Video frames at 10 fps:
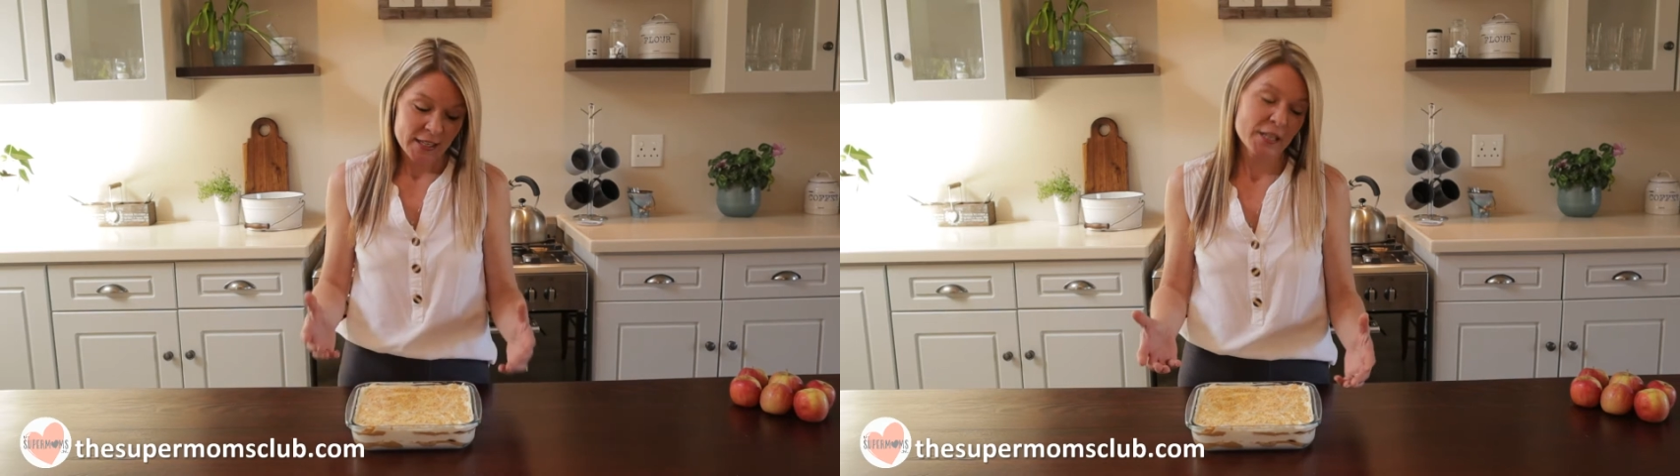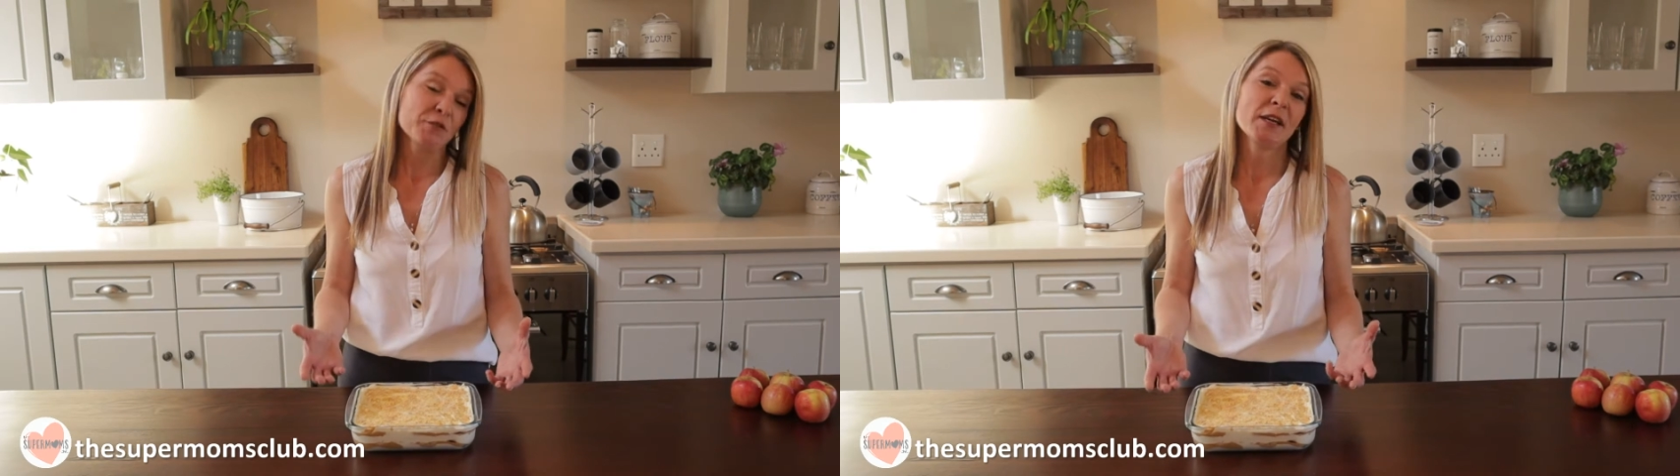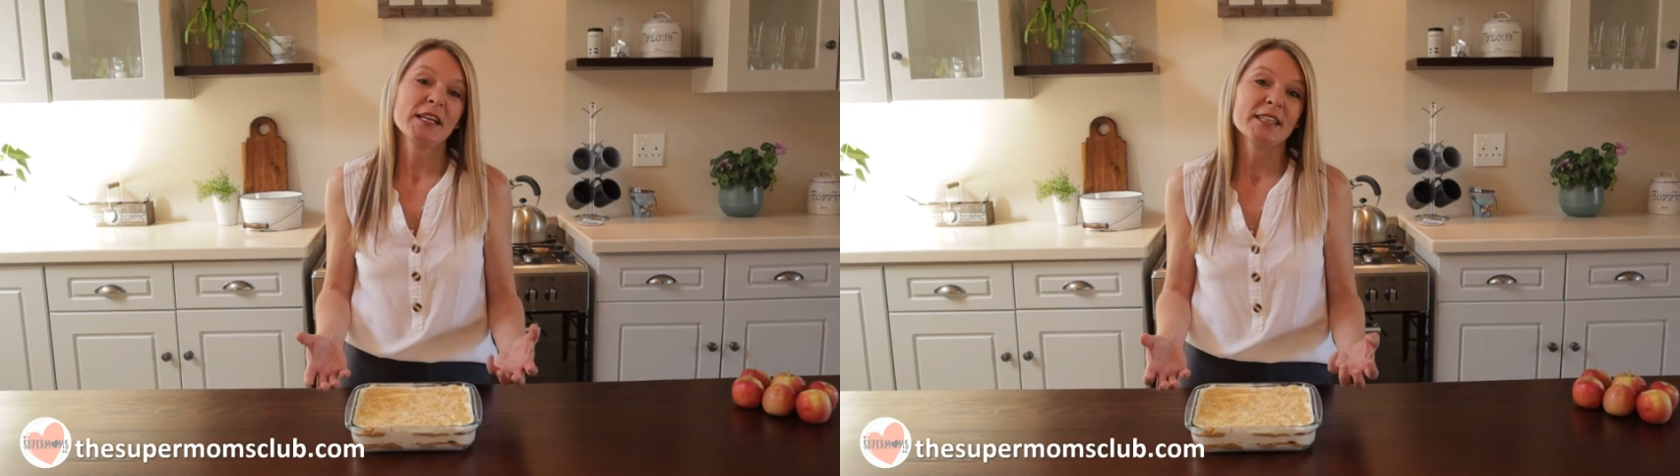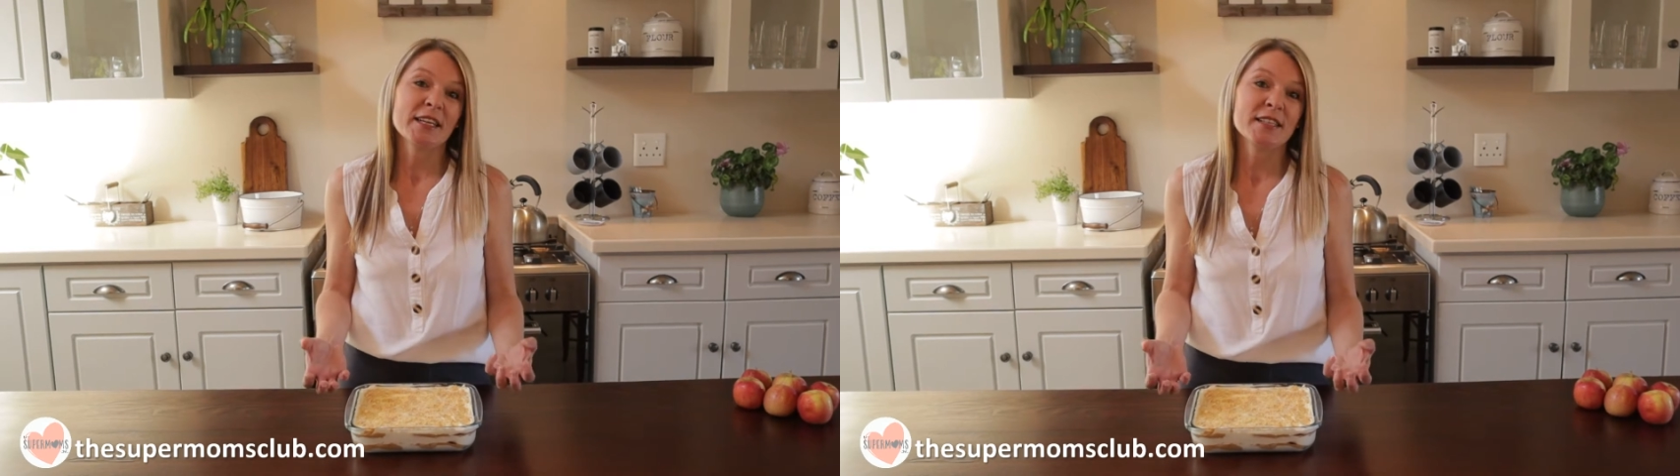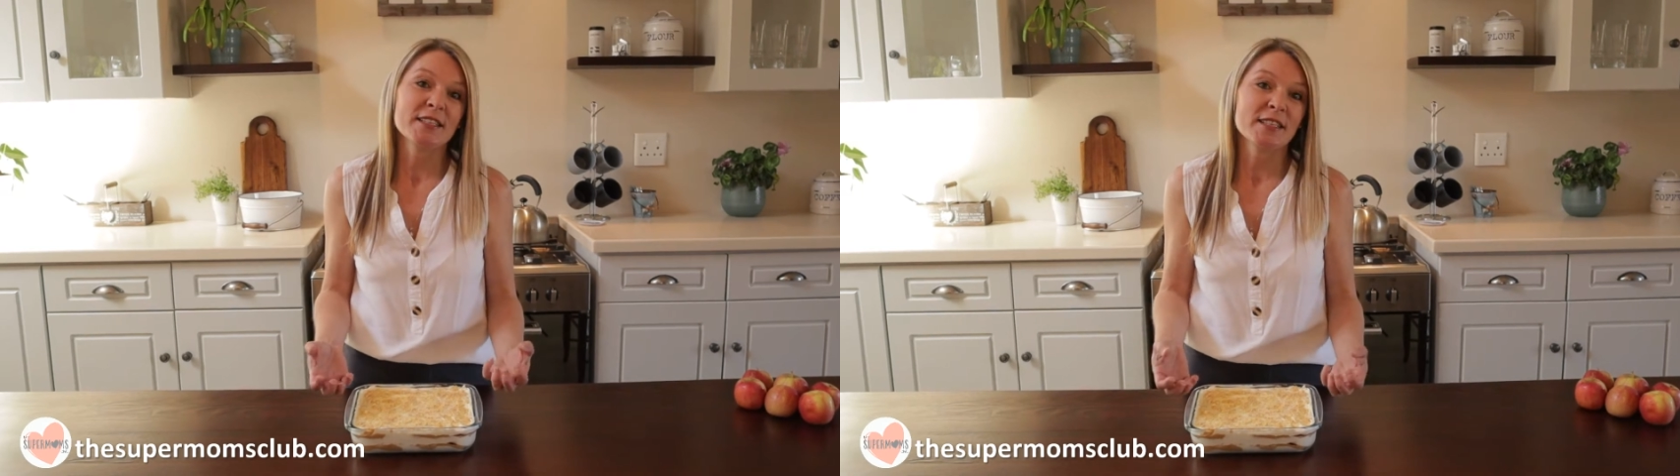It really
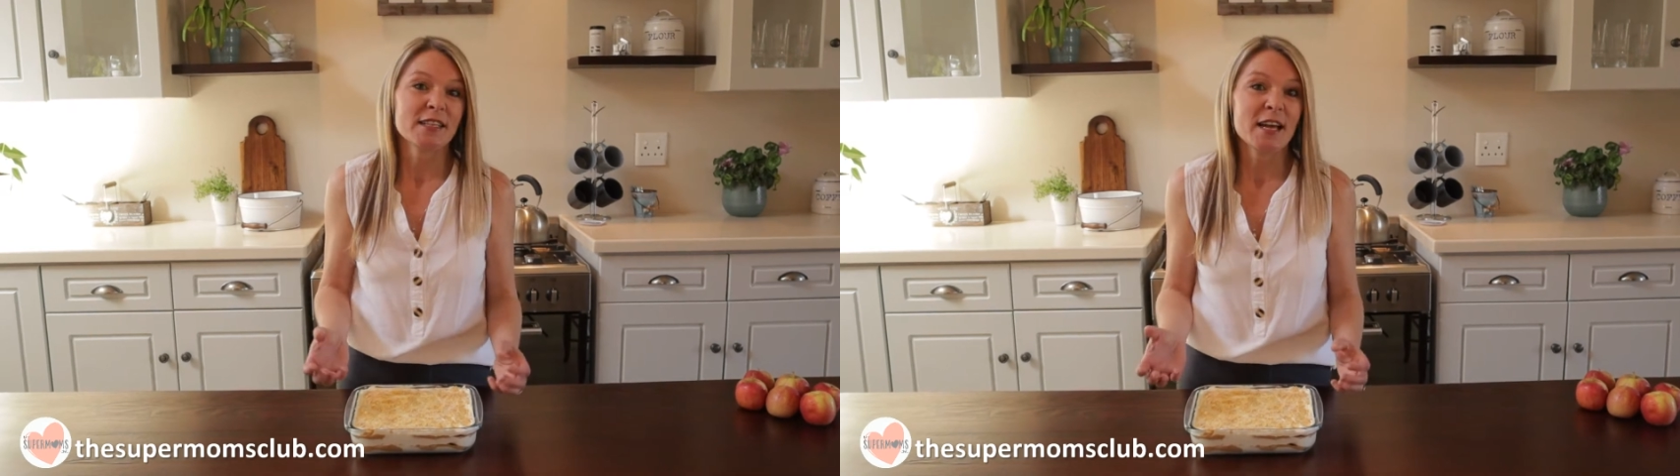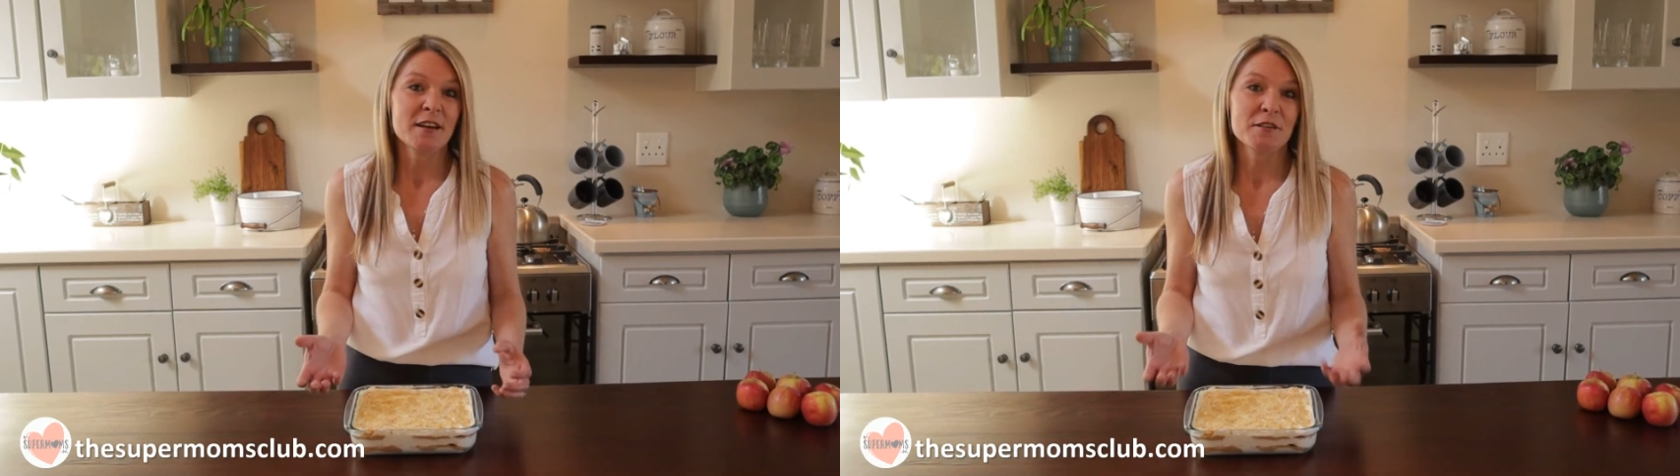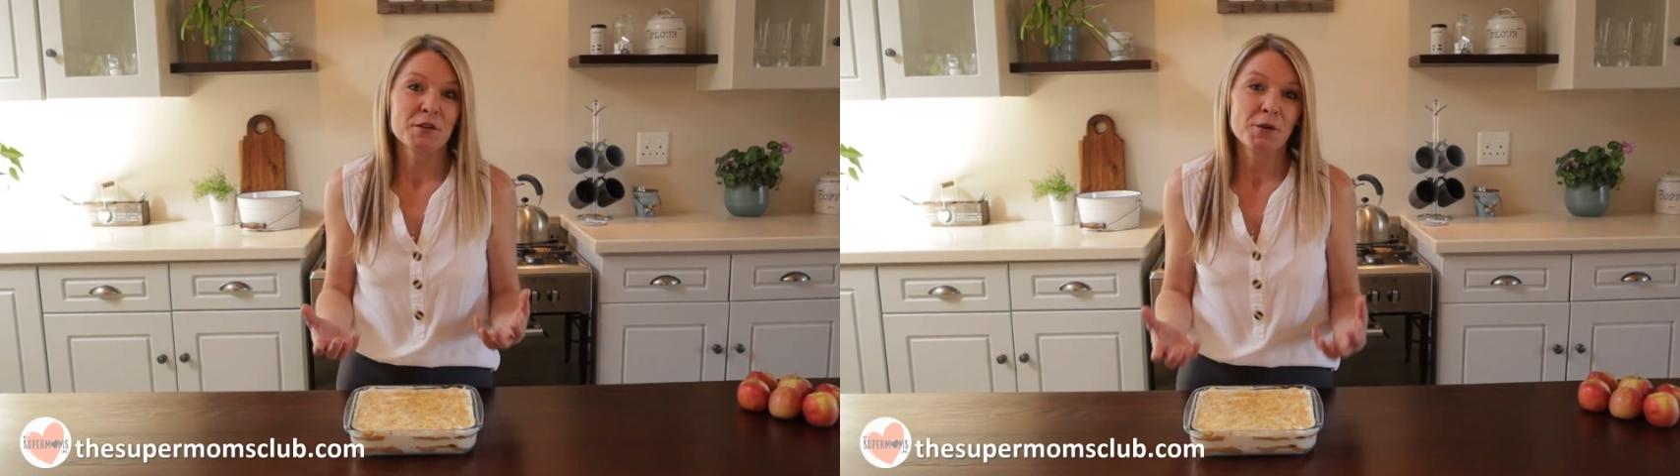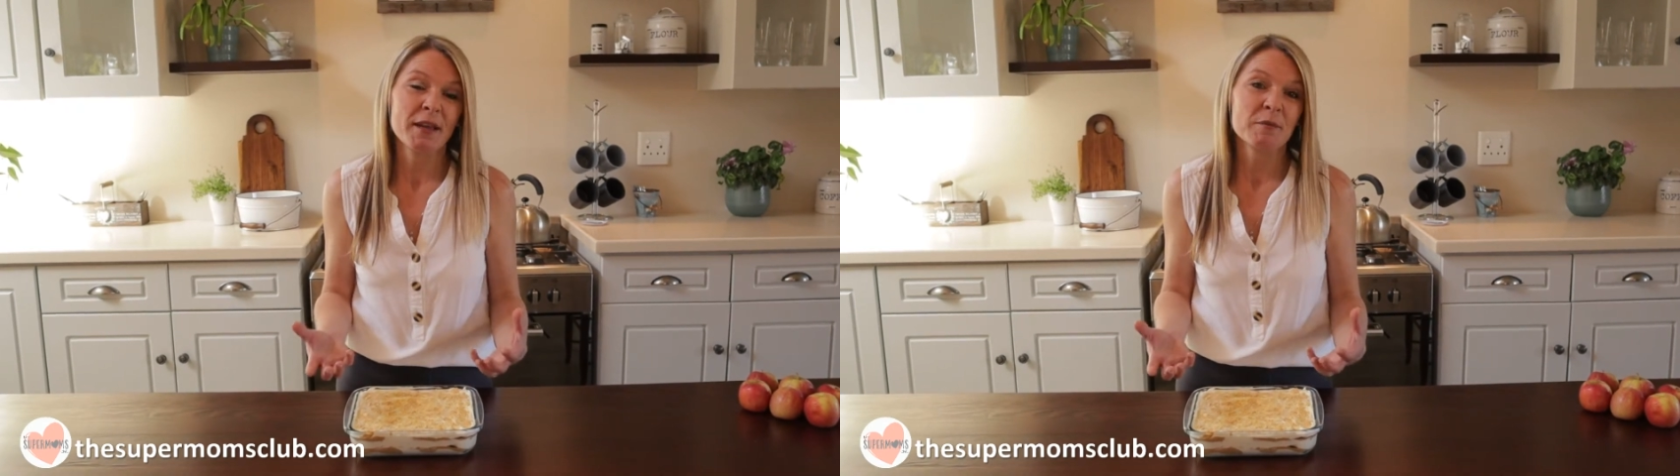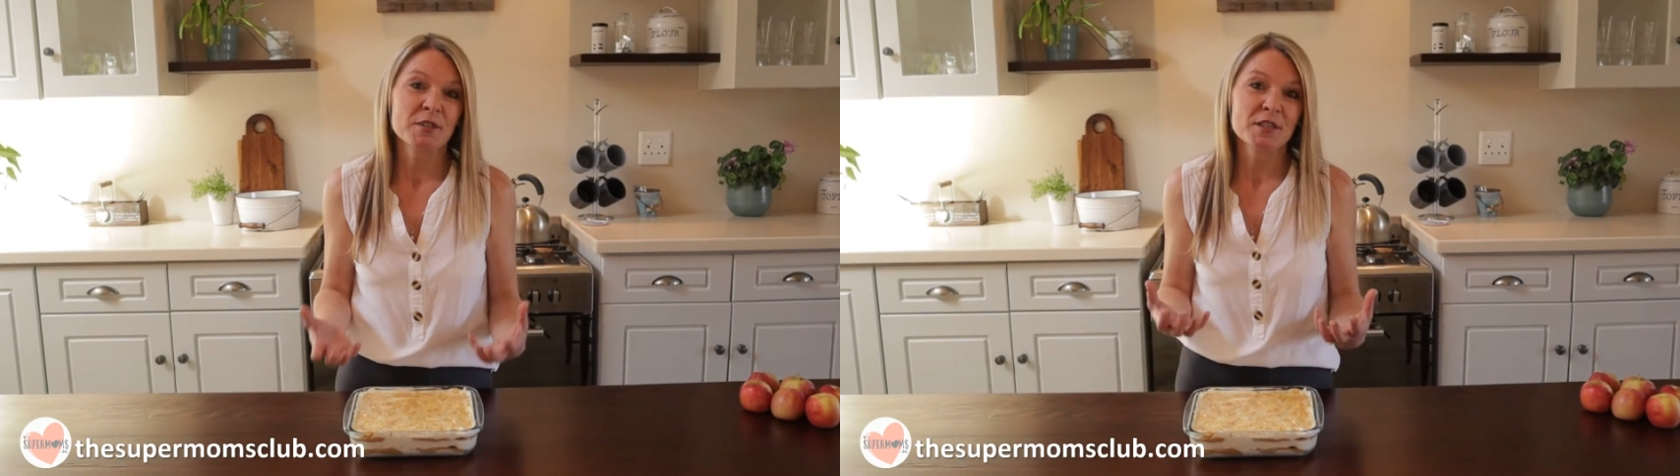does allow the cream